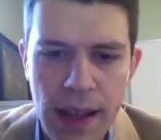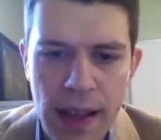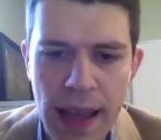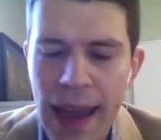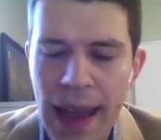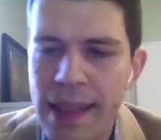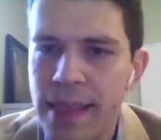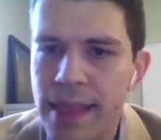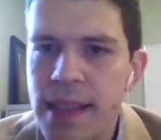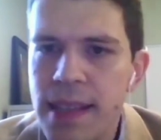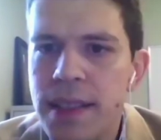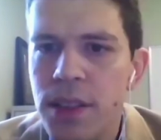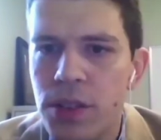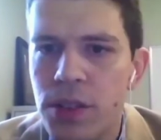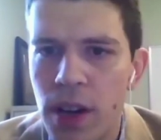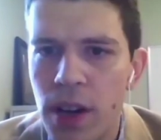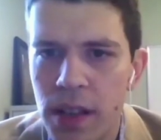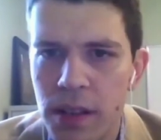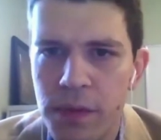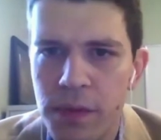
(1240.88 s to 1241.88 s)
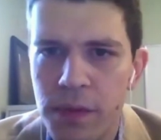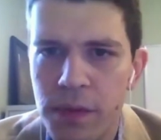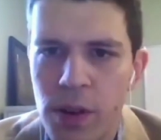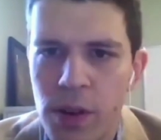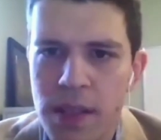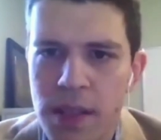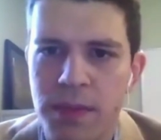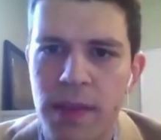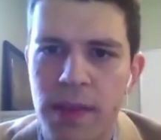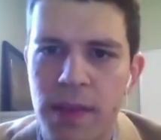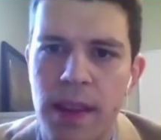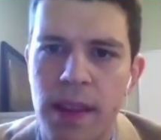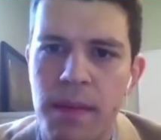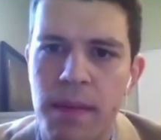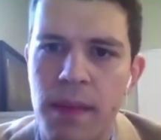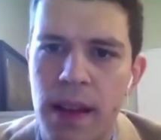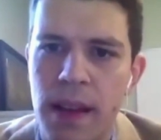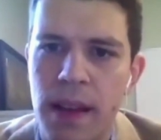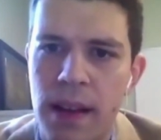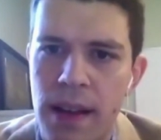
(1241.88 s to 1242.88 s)
And this in turn, of course, when they
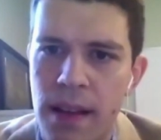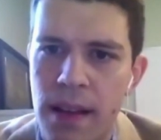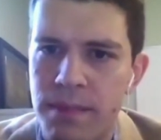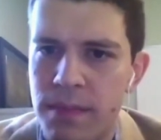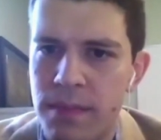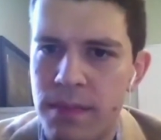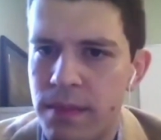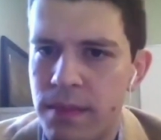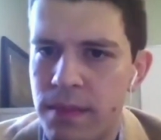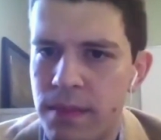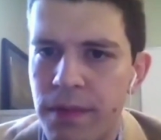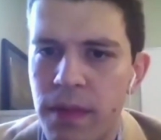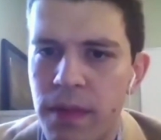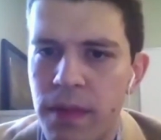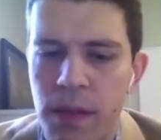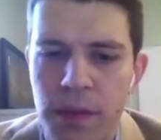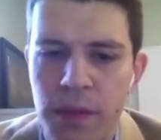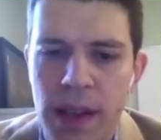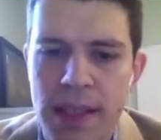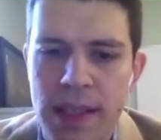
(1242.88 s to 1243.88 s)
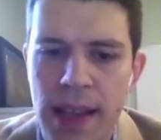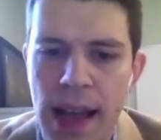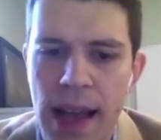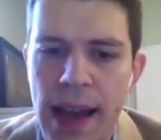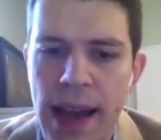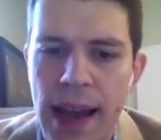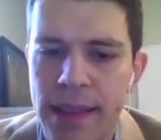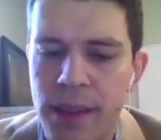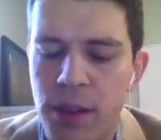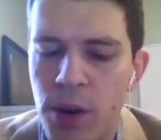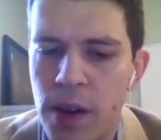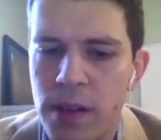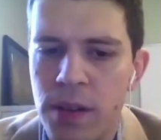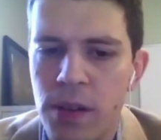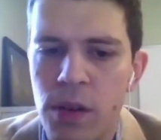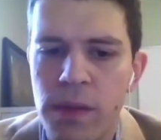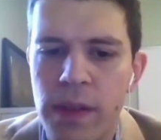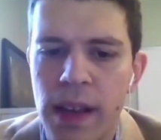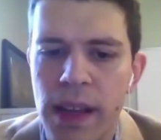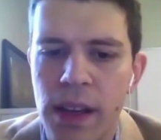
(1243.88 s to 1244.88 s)
face a higher
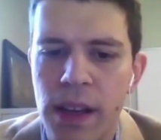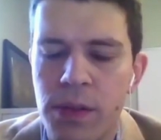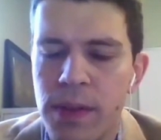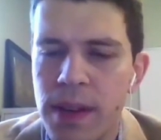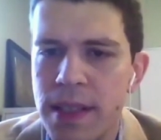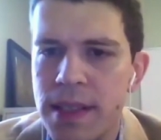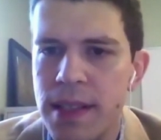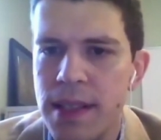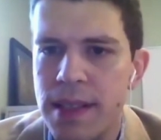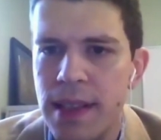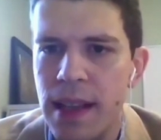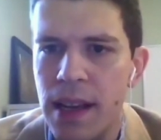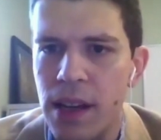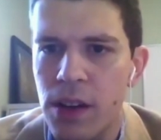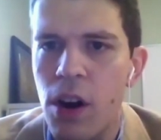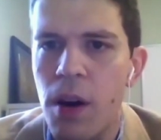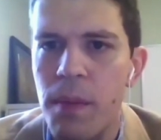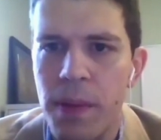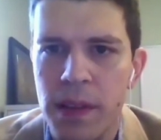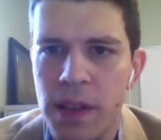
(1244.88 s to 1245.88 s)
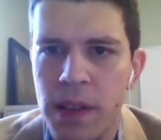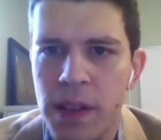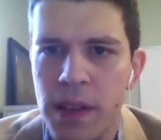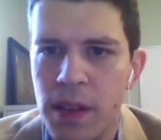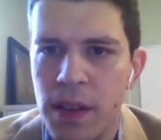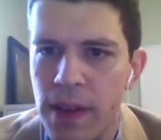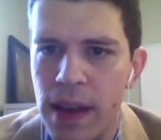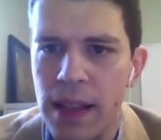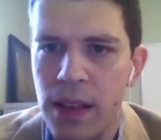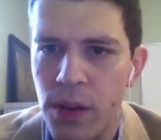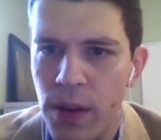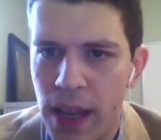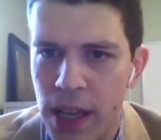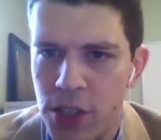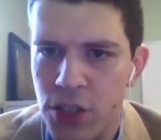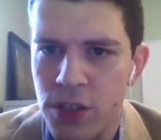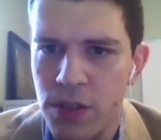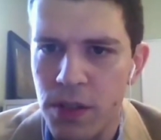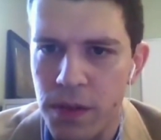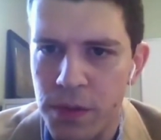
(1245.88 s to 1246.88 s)
turnover, increases their company
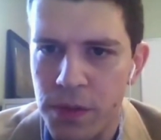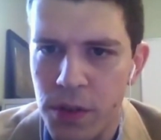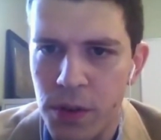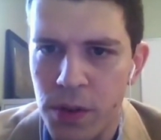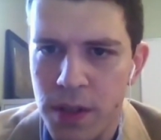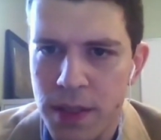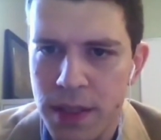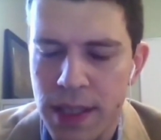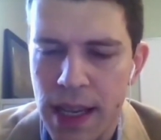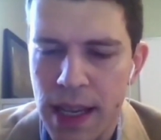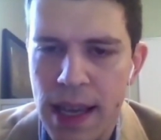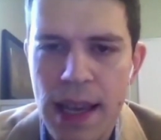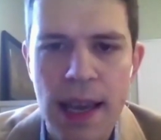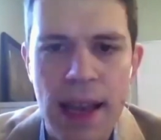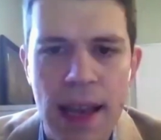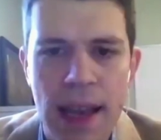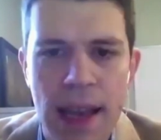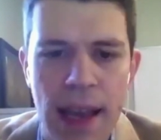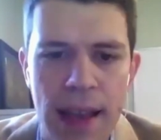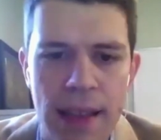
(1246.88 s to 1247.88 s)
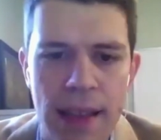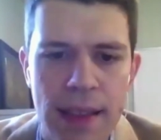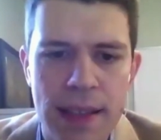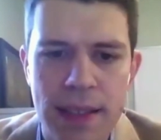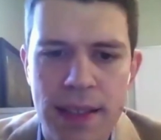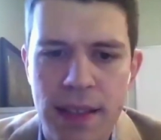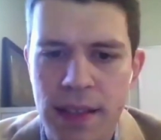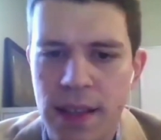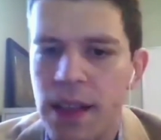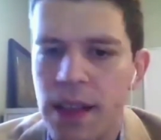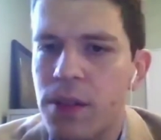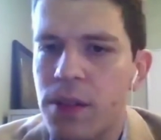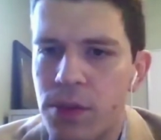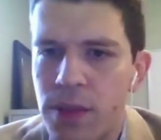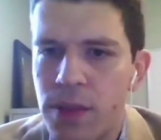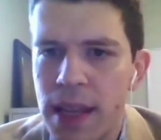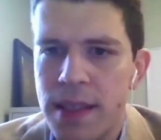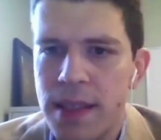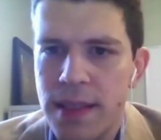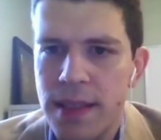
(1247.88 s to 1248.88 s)
valuation, of course. And this
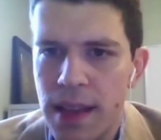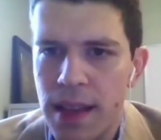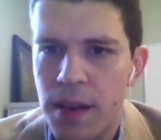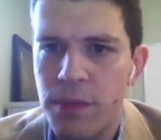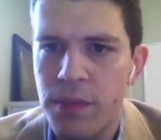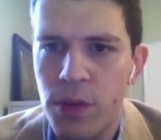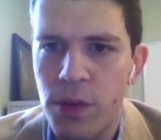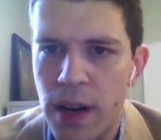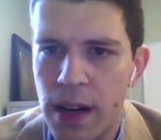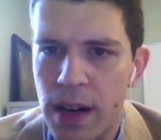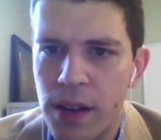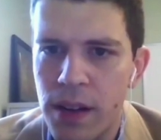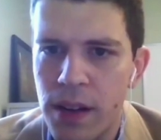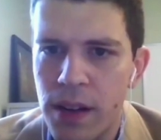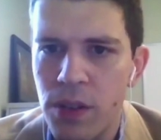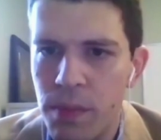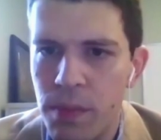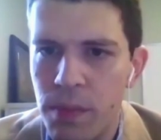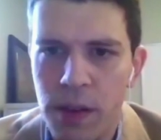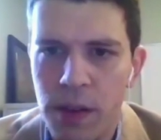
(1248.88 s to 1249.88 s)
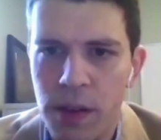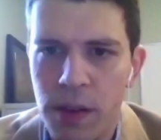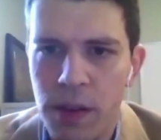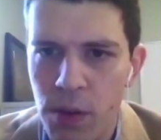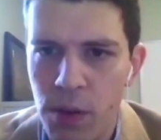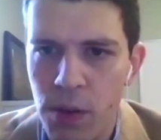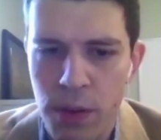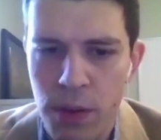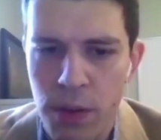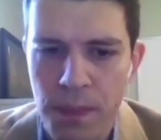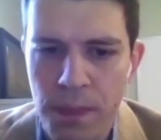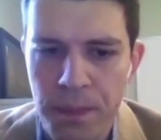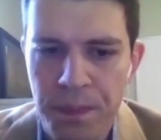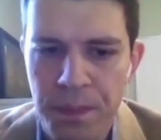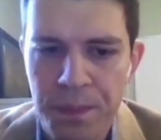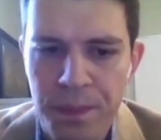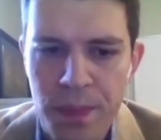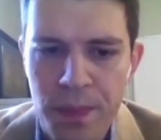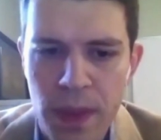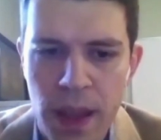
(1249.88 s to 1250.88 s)
creates, therefore, economic growth.
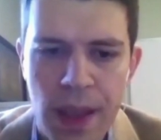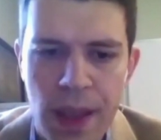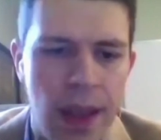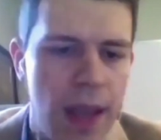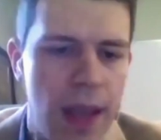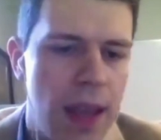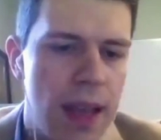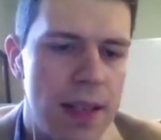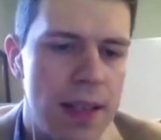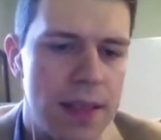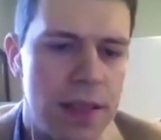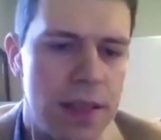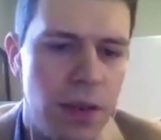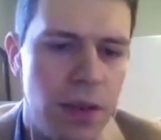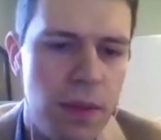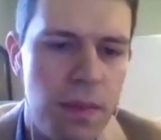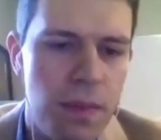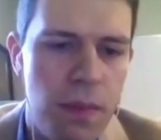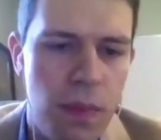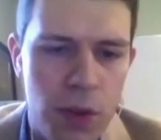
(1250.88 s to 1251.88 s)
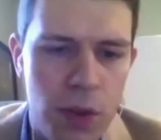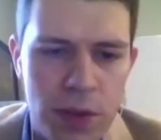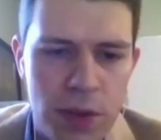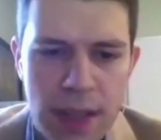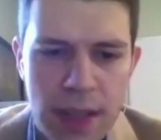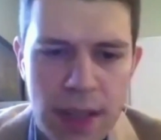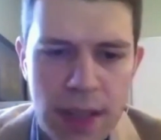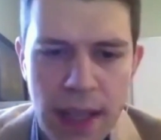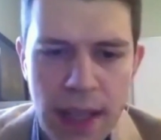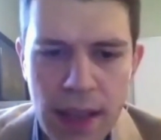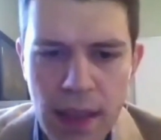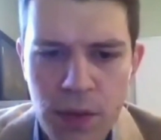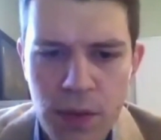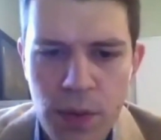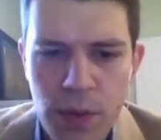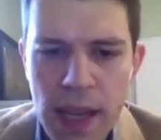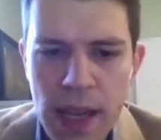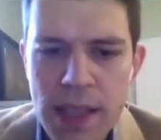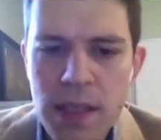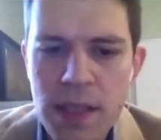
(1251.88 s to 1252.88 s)
So mostly the
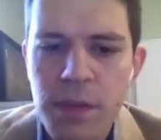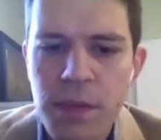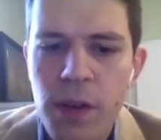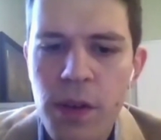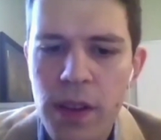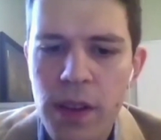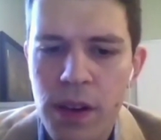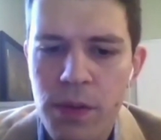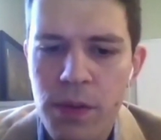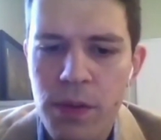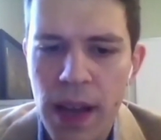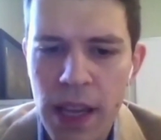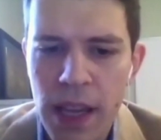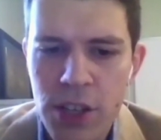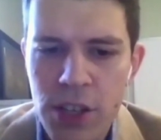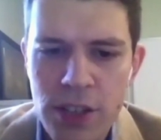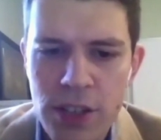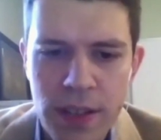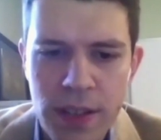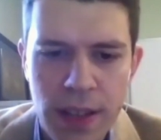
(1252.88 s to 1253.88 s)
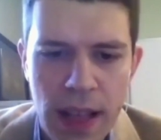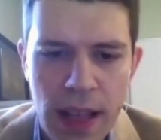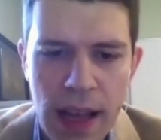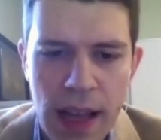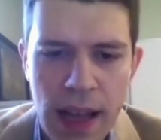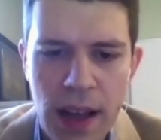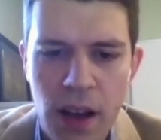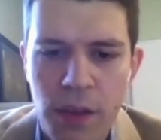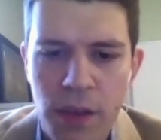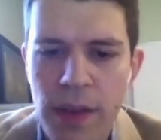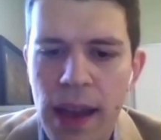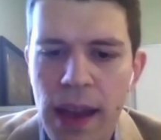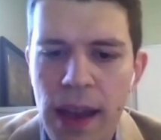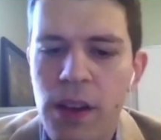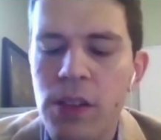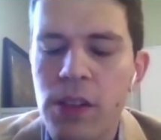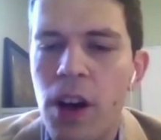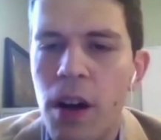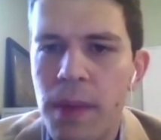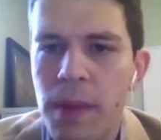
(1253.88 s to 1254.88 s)
reason for the creation of
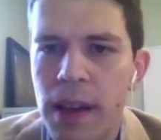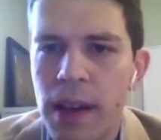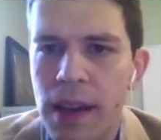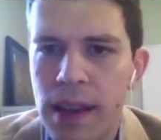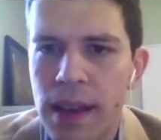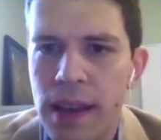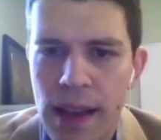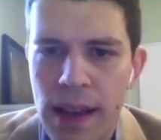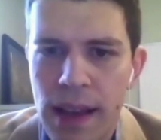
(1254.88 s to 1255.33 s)
economic